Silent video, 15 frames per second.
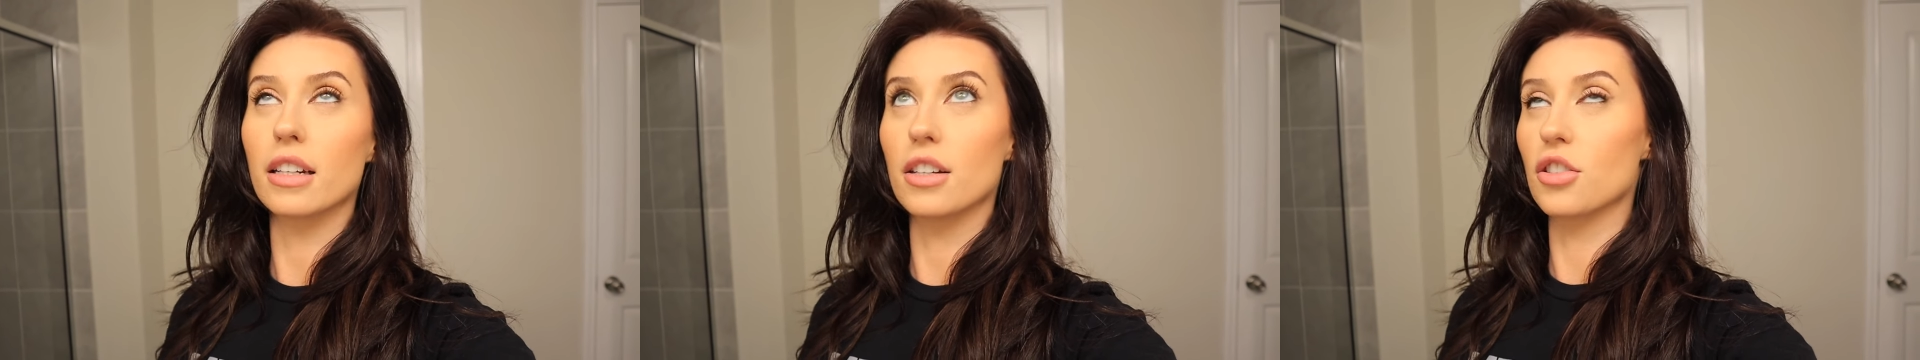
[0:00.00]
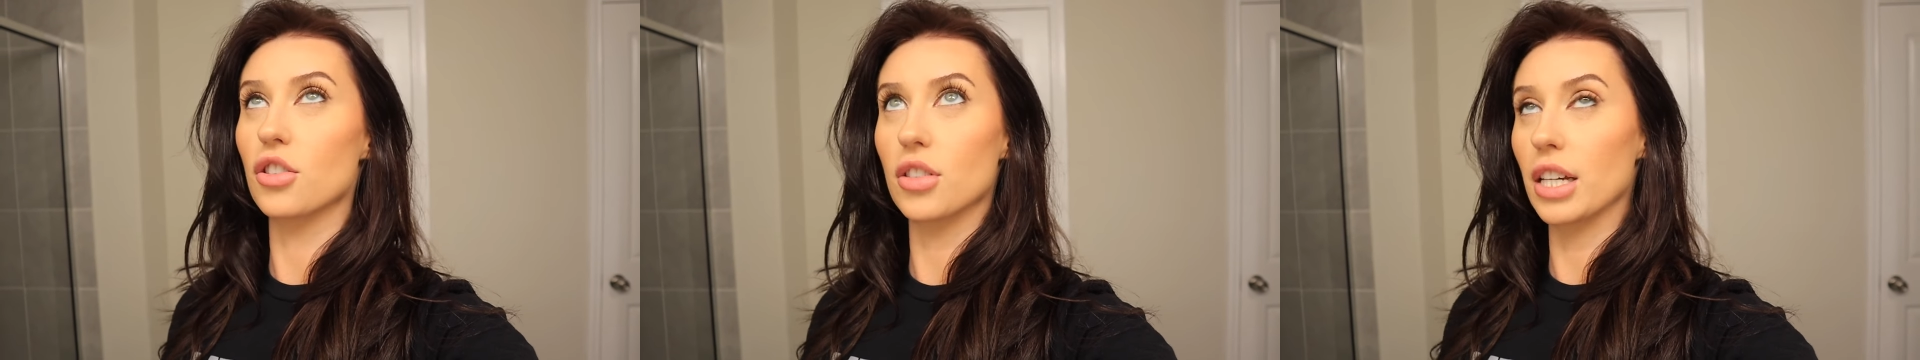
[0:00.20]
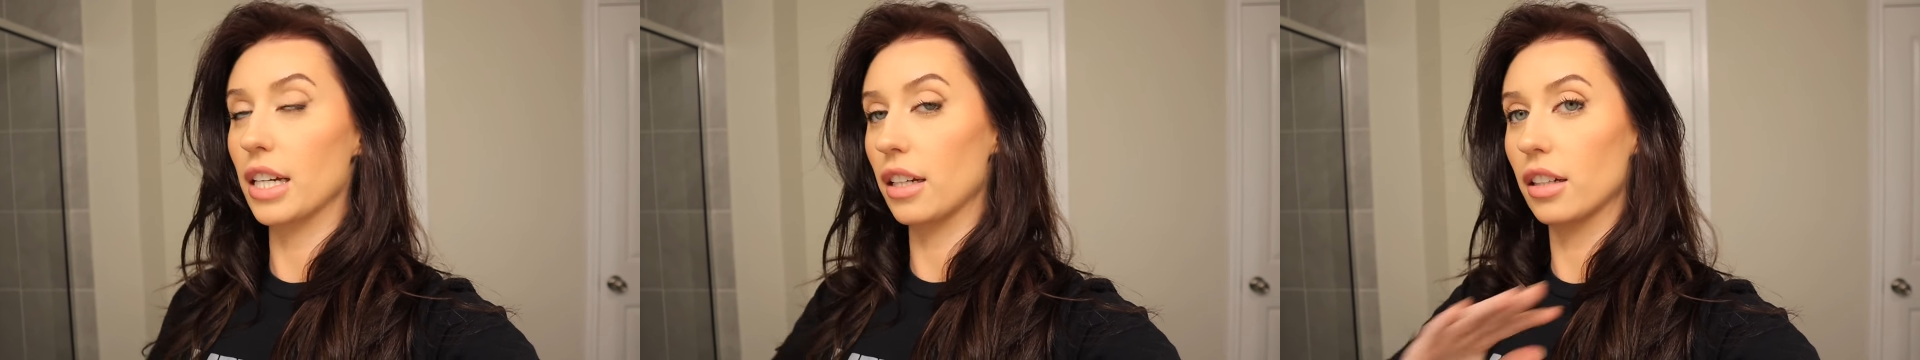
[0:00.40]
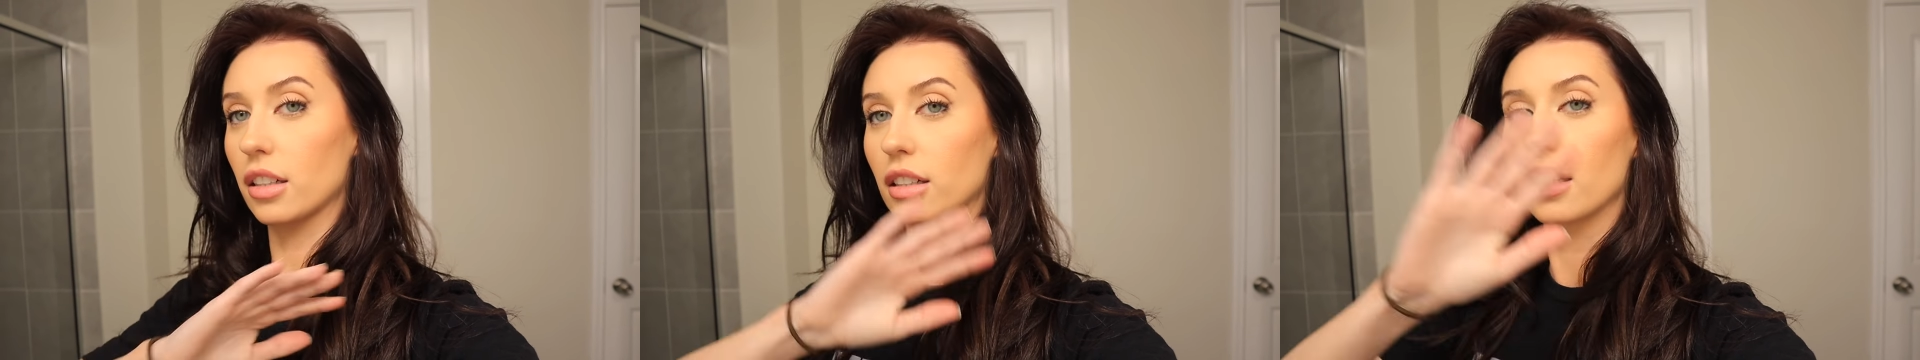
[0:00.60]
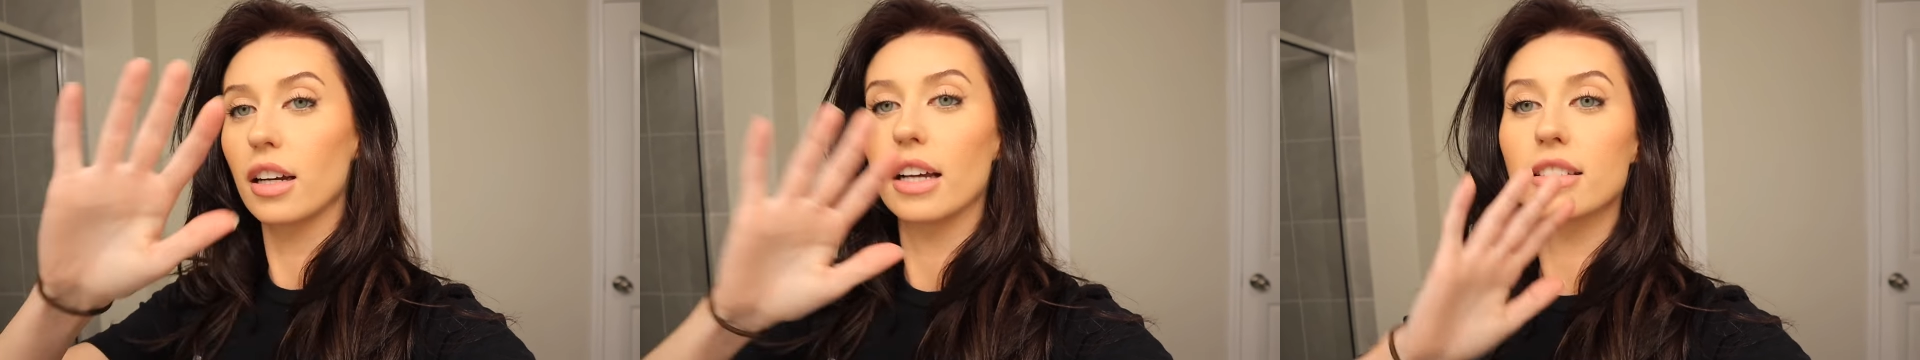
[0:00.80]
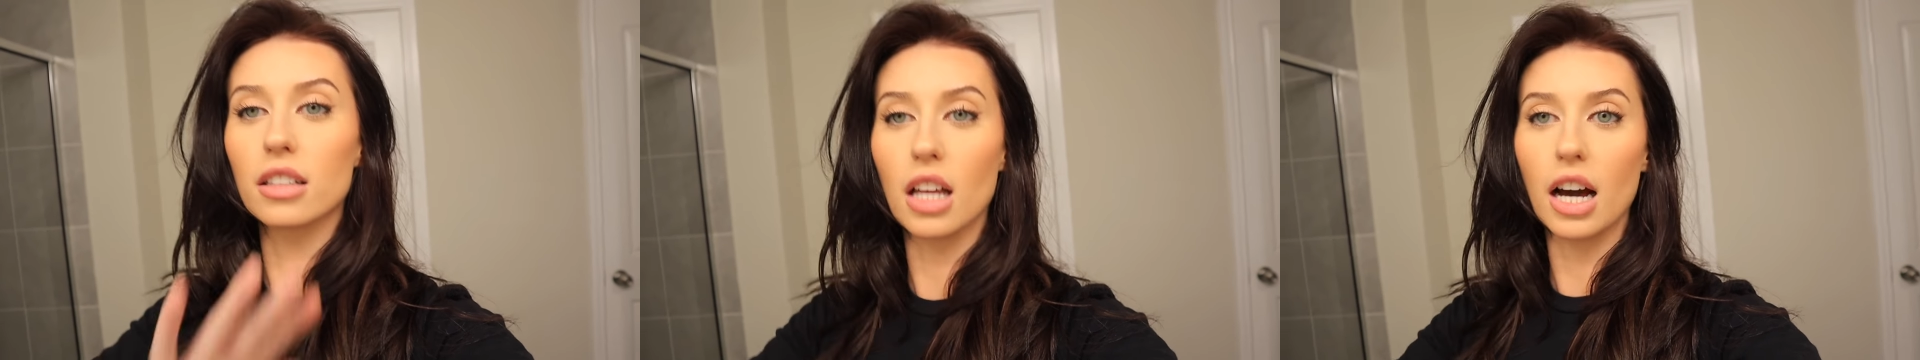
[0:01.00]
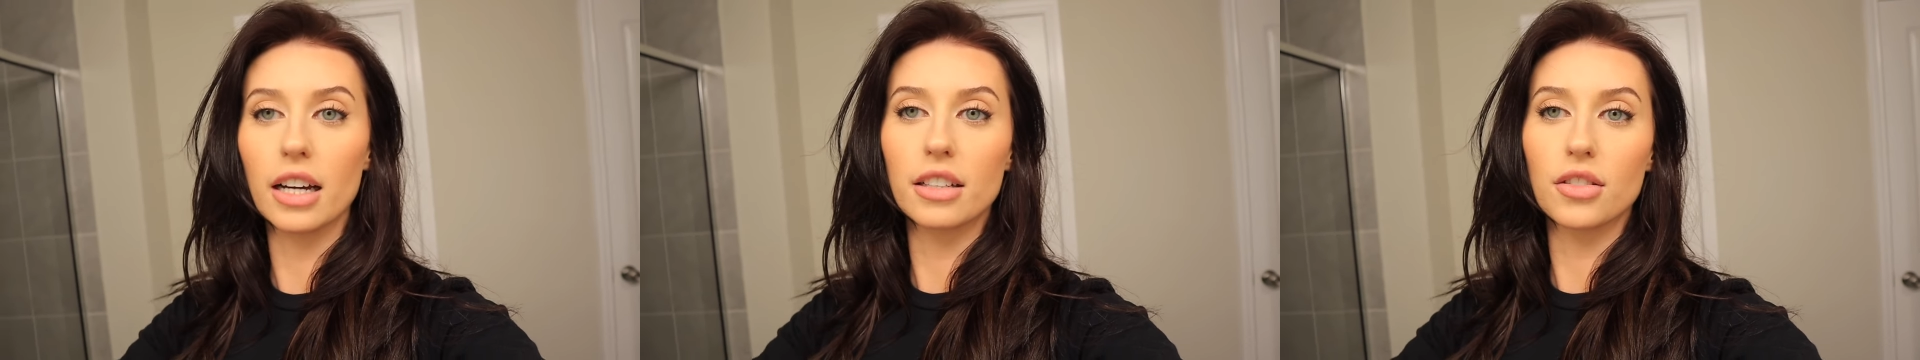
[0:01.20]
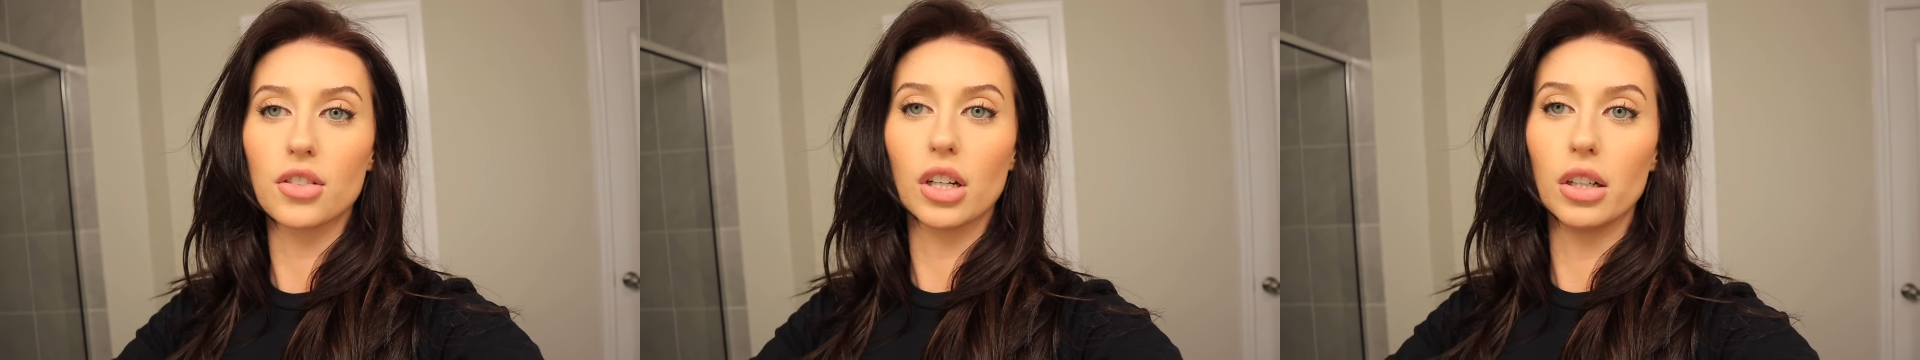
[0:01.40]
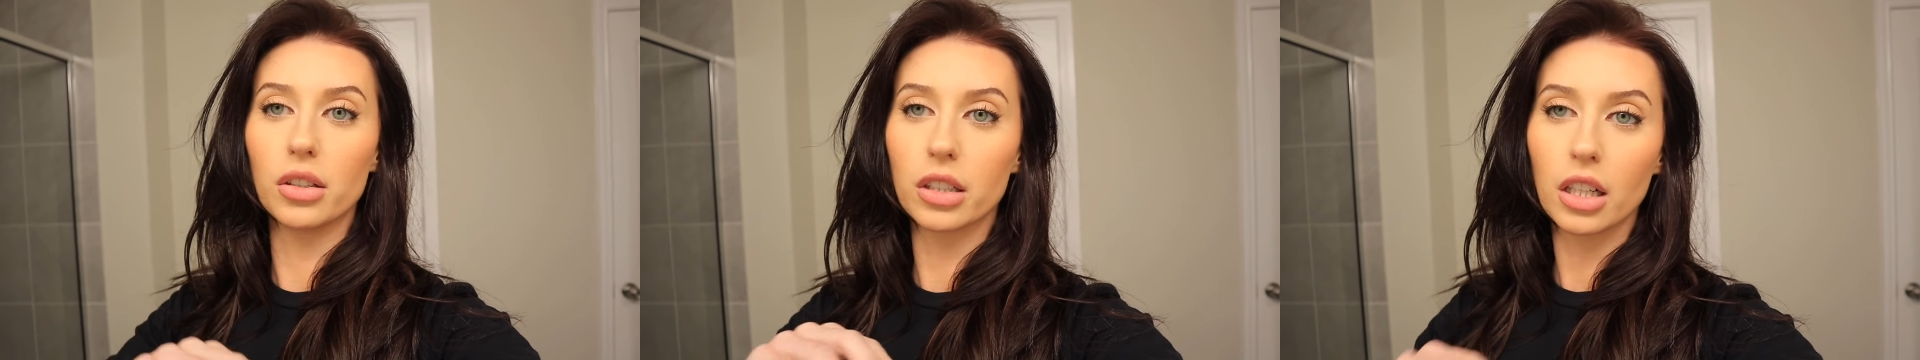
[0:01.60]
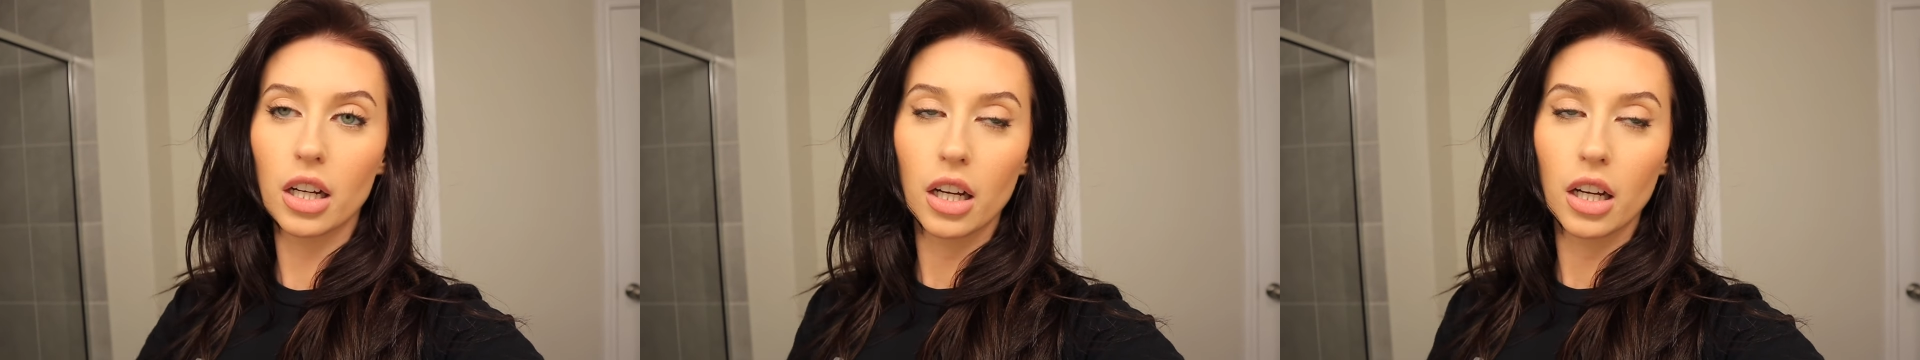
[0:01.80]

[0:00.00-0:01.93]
and it's just like it's a lot. So